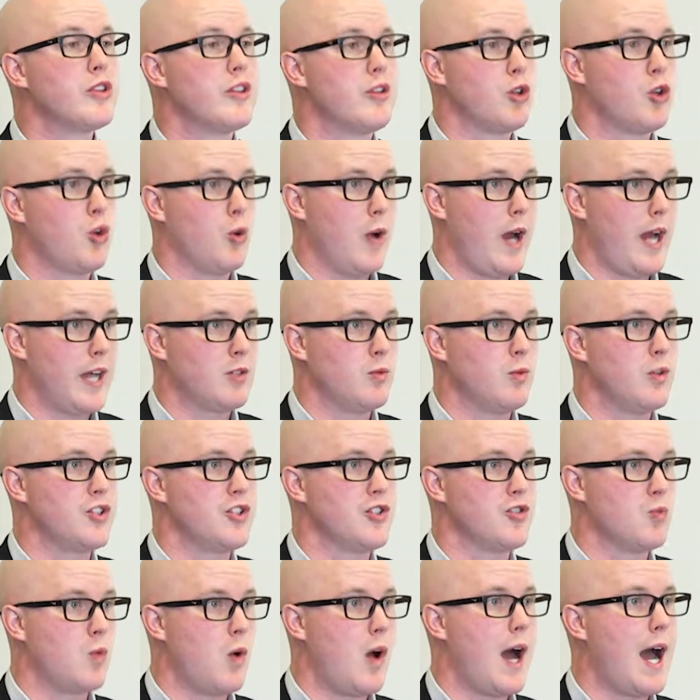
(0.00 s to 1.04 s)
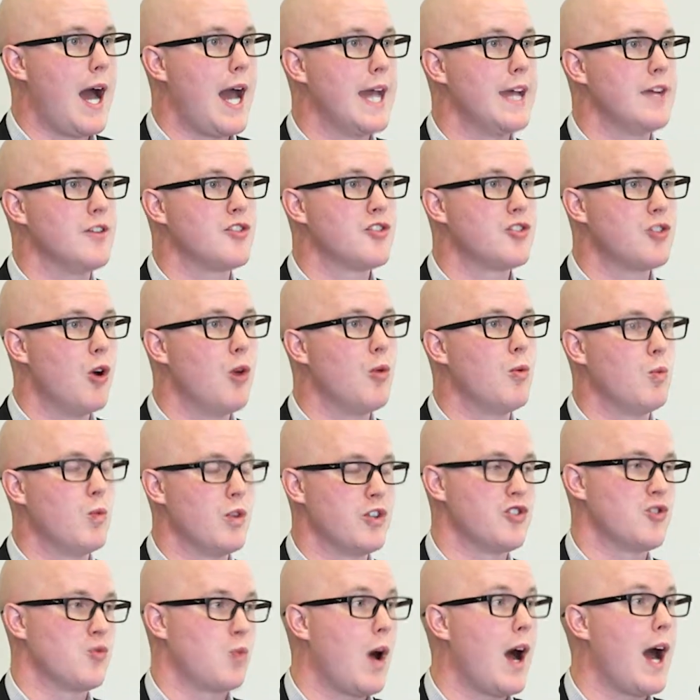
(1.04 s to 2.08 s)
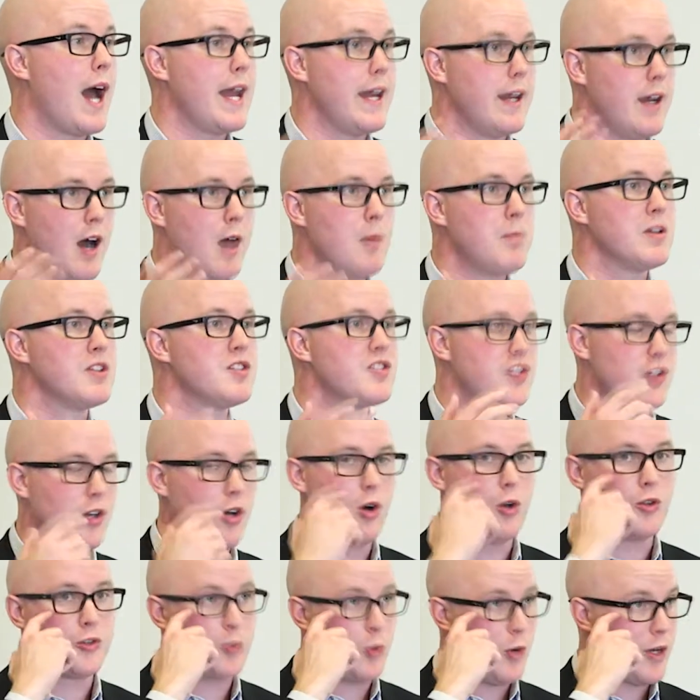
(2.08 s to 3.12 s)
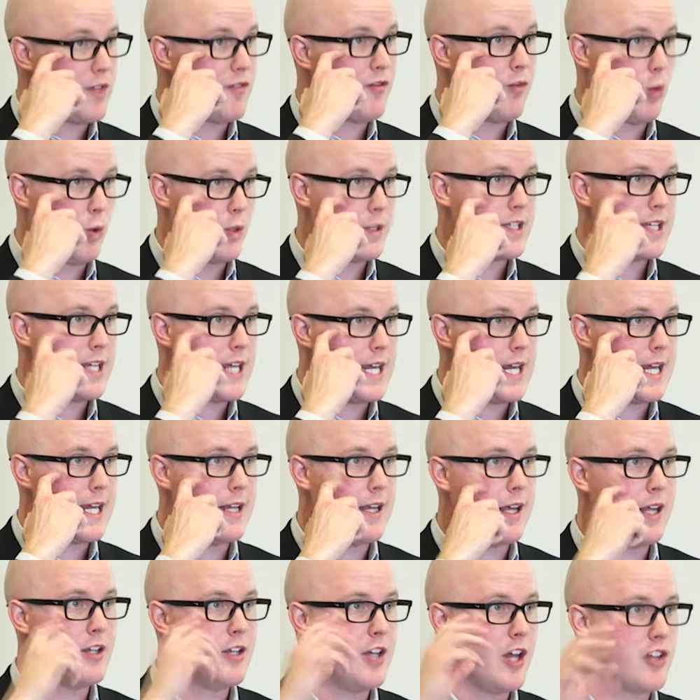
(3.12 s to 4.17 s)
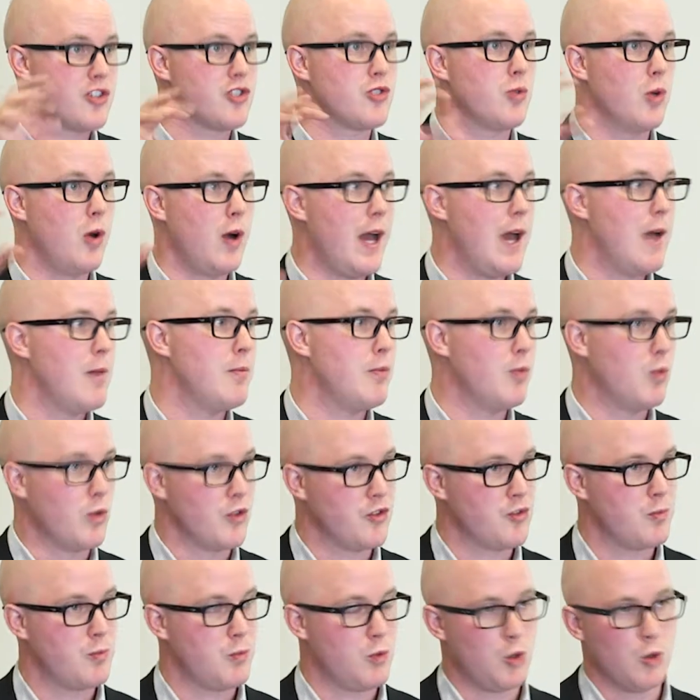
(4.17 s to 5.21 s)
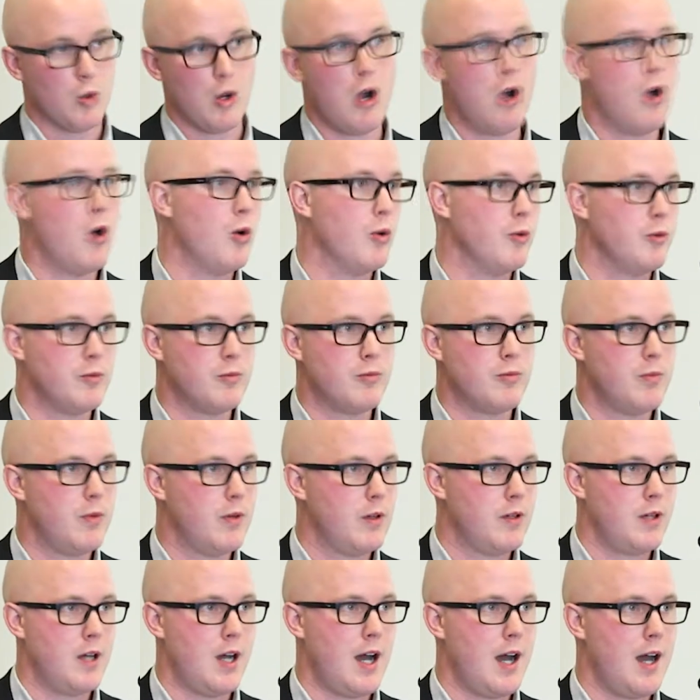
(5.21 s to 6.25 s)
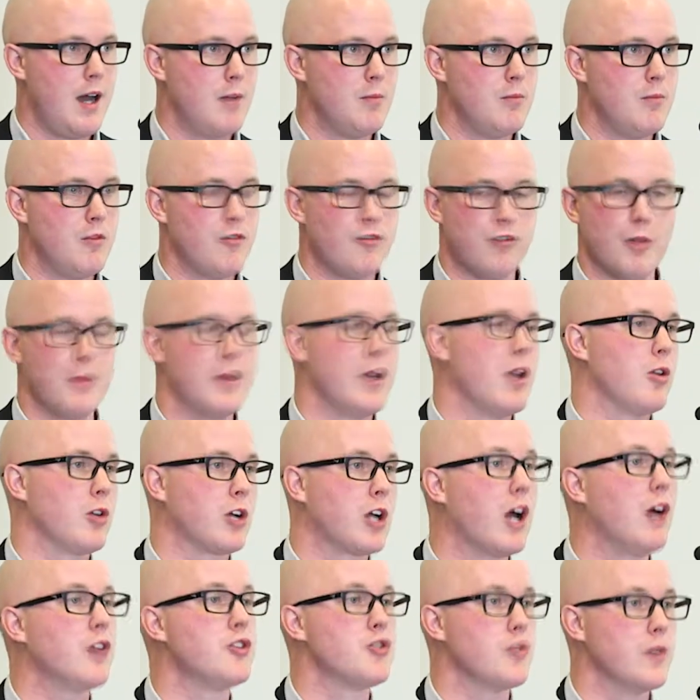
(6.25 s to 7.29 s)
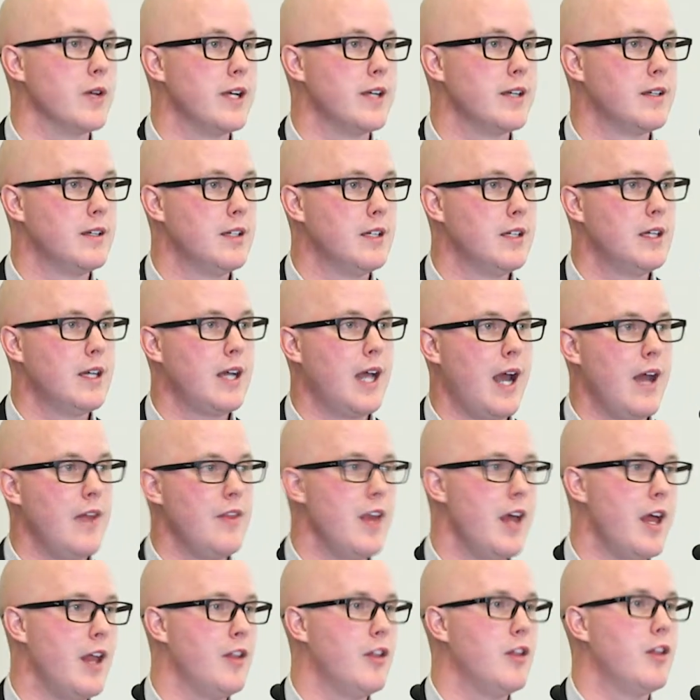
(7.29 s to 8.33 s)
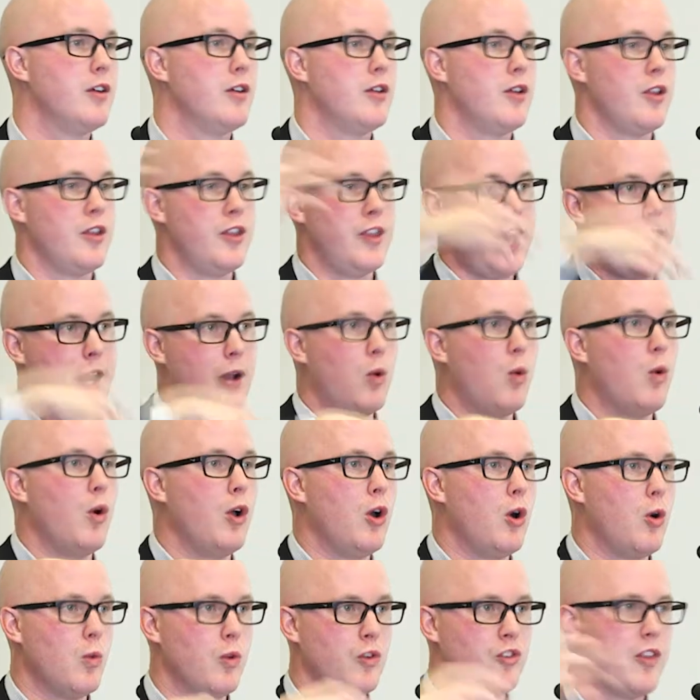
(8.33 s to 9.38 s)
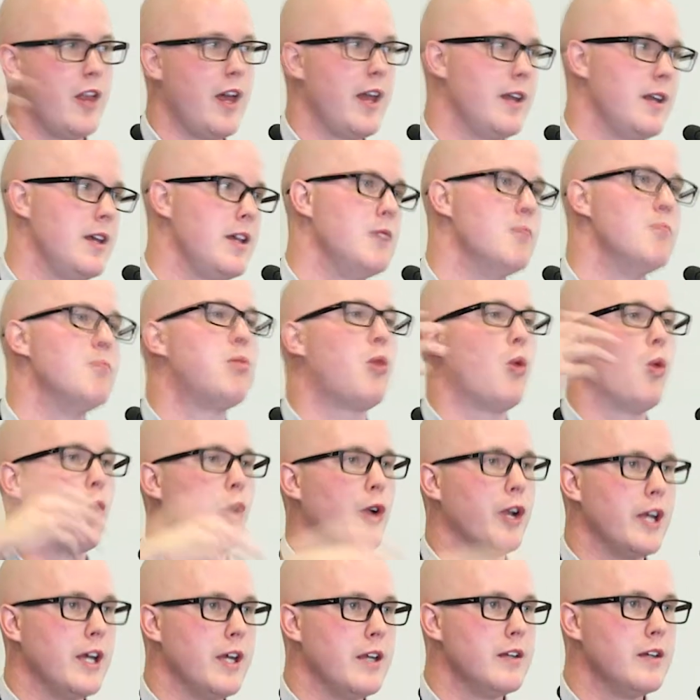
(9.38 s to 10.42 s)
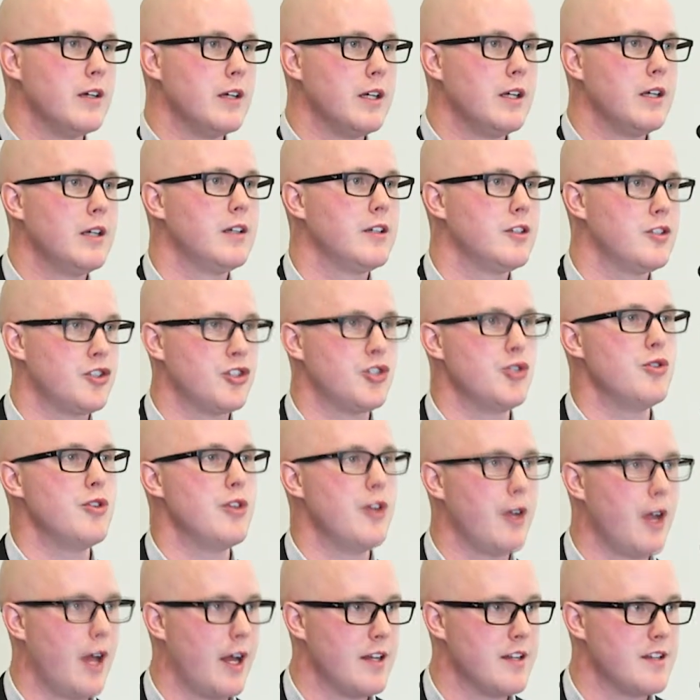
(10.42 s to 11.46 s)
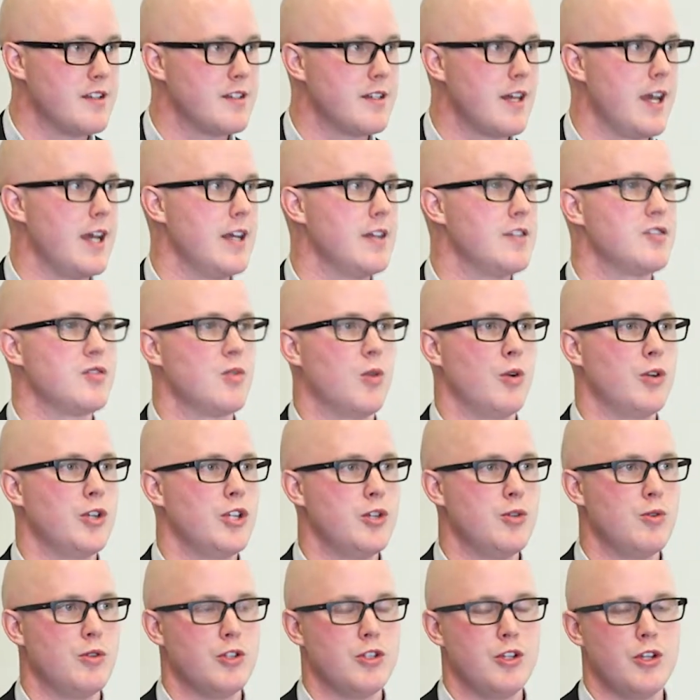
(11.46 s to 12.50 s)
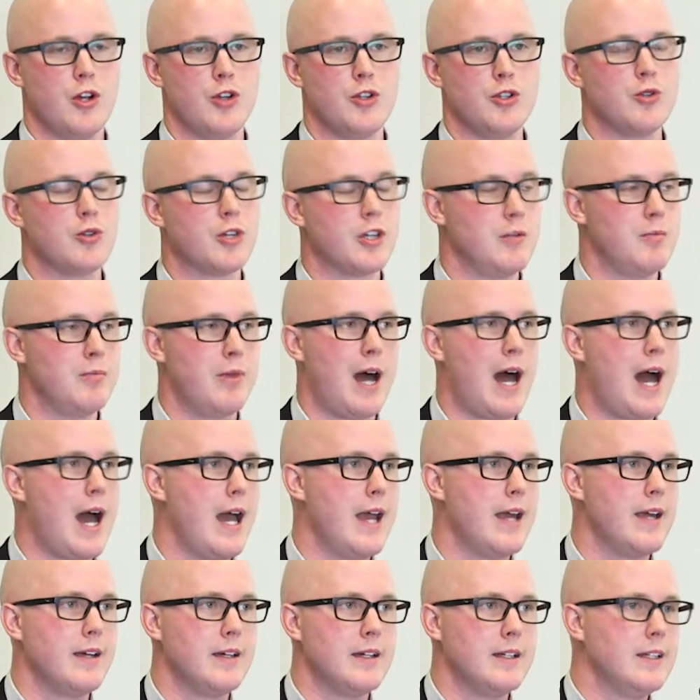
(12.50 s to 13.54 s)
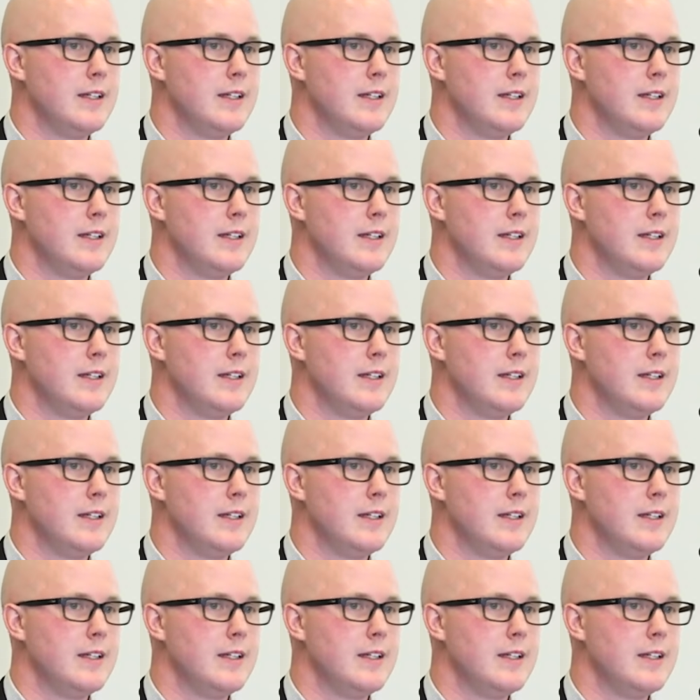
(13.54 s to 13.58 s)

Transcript: Correct, which is why up until 2014, industrial hemp was grown from another country, and then that oil was then imported to the United States, or you could buy